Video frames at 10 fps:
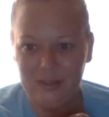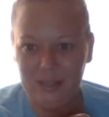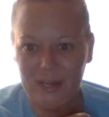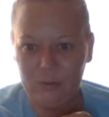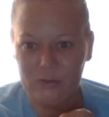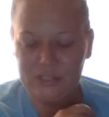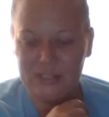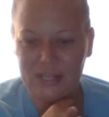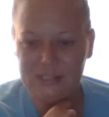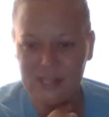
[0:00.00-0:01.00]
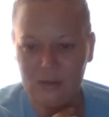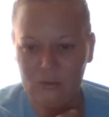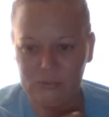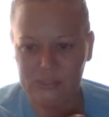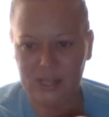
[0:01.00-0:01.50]
And of course, it takes like a
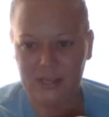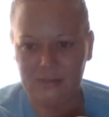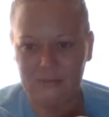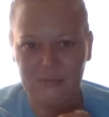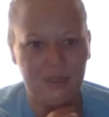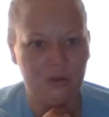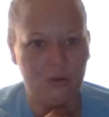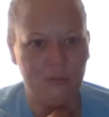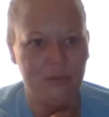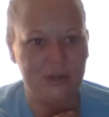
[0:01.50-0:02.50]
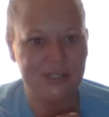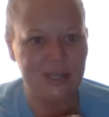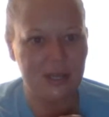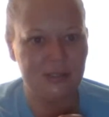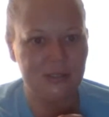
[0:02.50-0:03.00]
whole second, whole 30
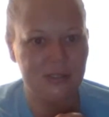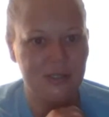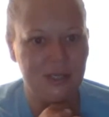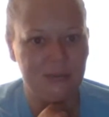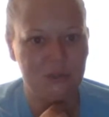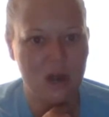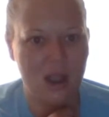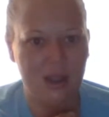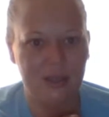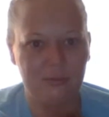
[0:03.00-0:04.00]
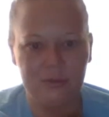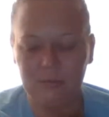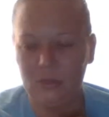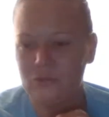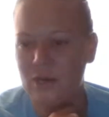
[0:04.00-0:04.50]
seconds to get him dry with the
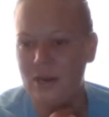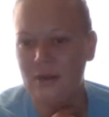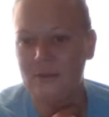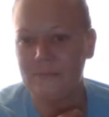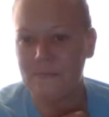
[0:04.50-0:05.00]
blow dryer